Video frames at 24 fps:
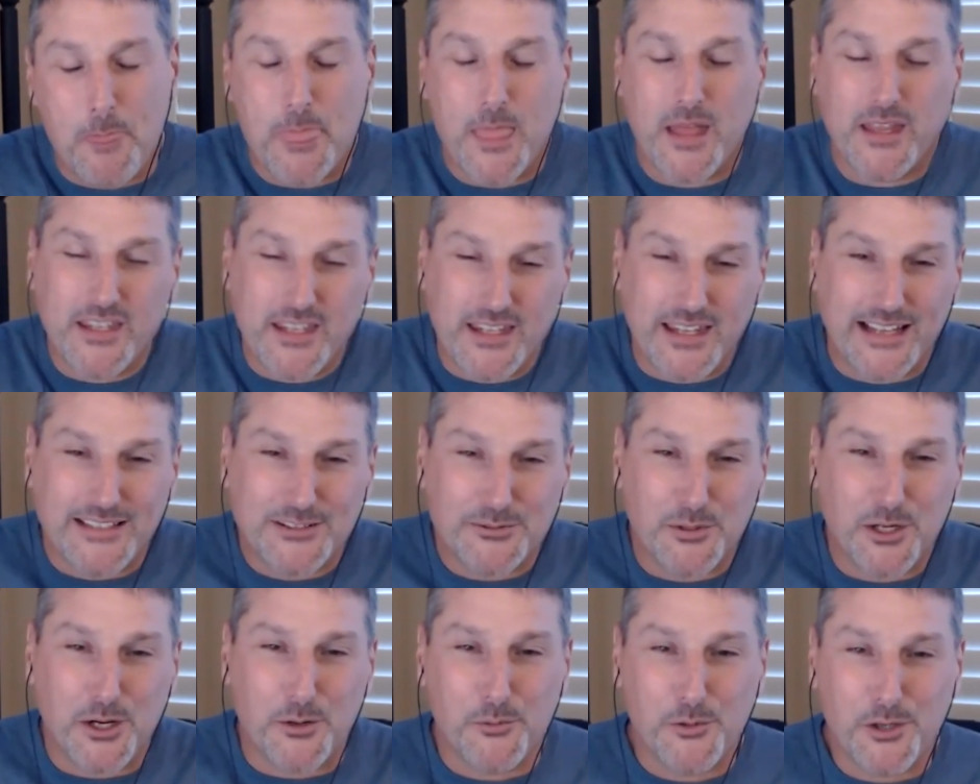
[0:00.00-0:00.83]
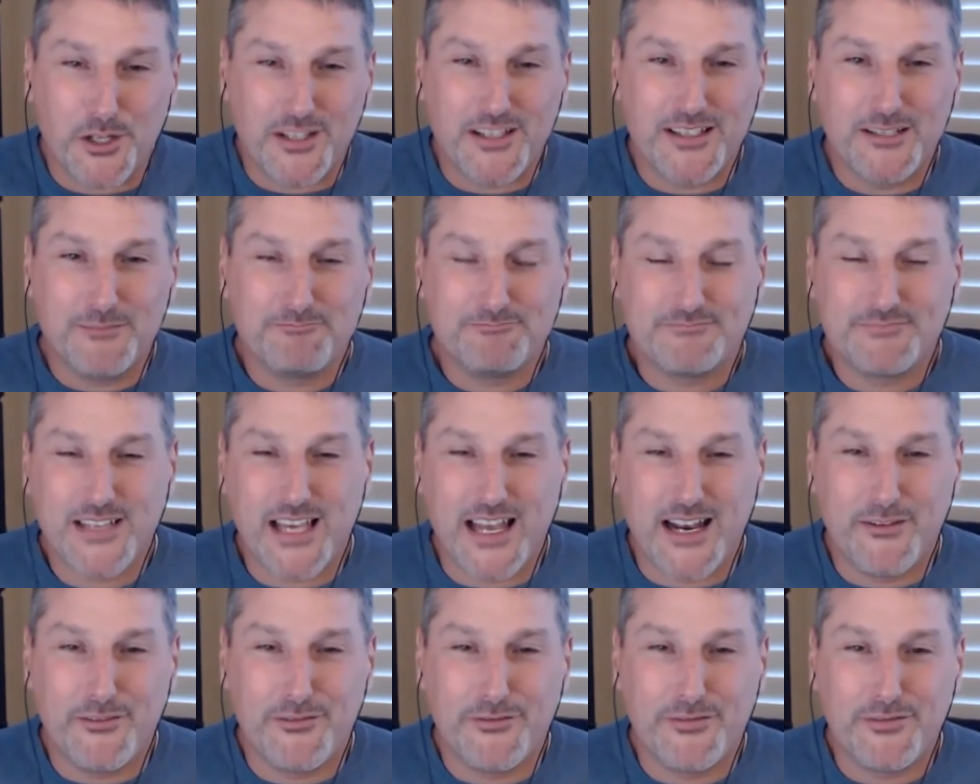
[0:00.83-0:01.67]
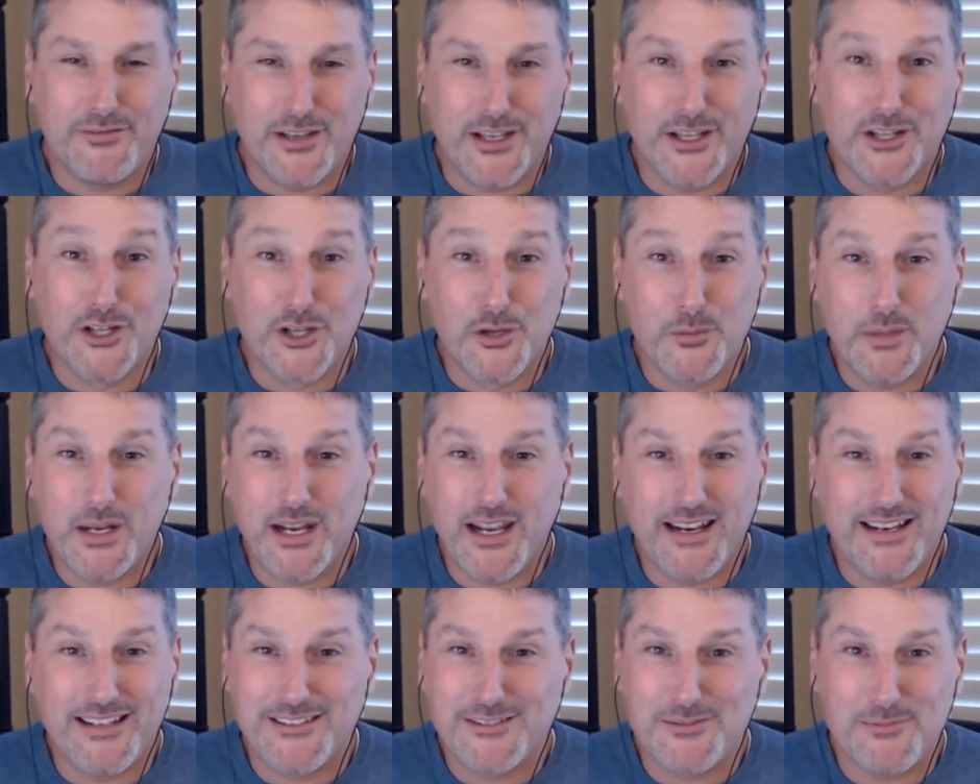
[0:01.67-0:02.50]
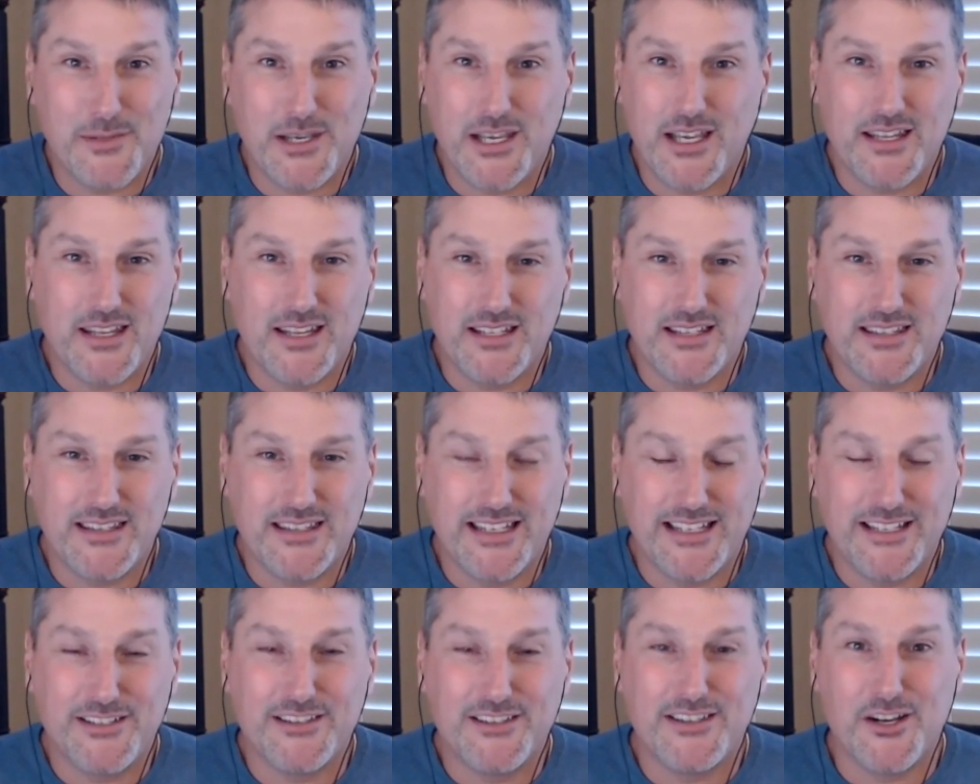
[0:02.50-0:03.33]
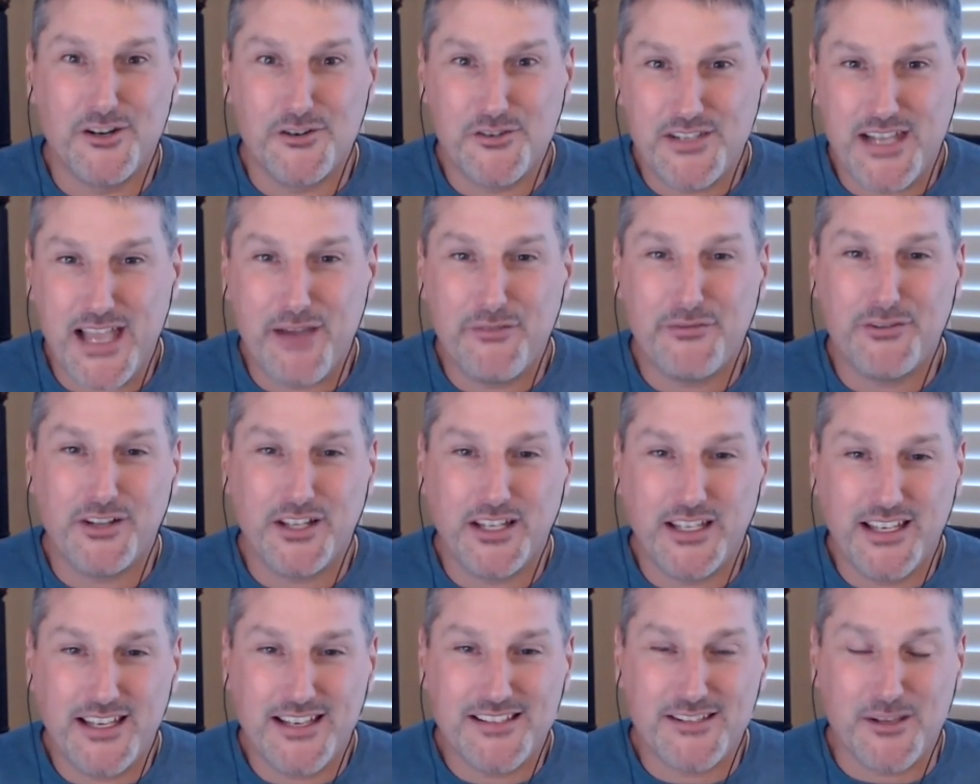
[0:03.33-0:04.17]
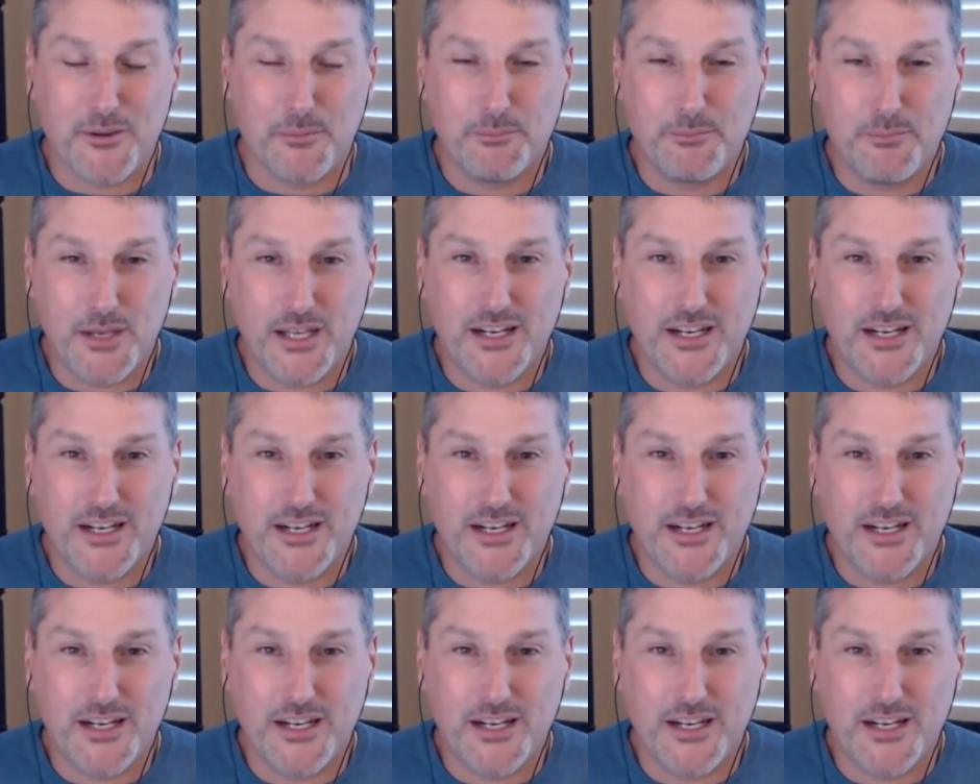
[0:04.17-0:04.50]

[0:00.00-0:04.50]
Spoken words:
And then that's when it really kind of illuminated to me that there definitely is an